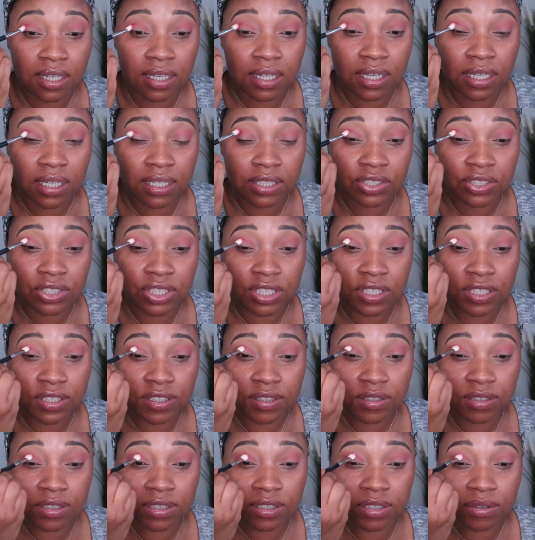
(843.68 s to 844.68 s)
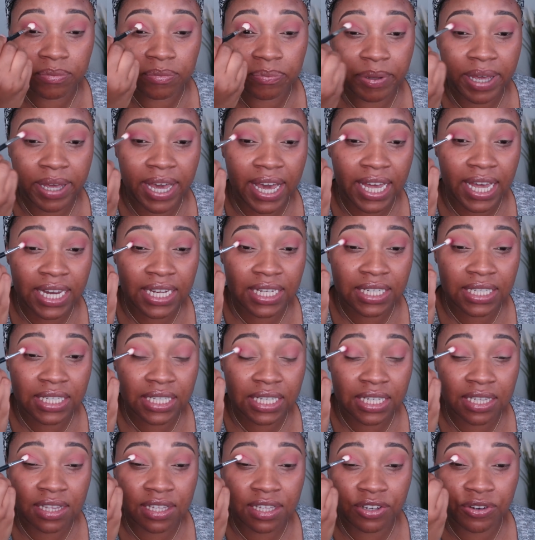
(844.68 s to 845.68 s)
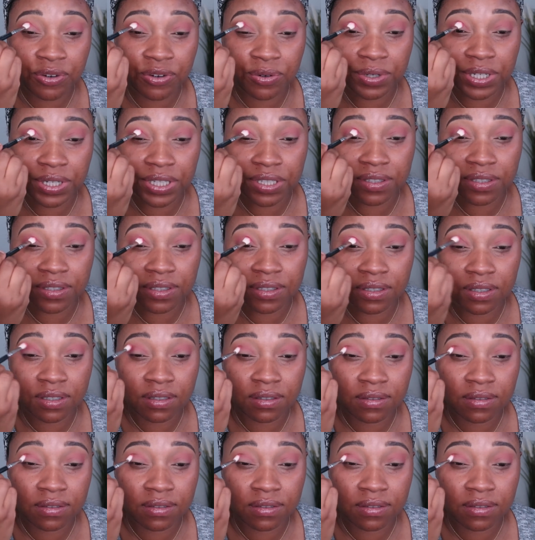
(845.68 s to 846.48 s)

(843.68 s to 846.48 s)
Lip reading: and just pat it in the crease.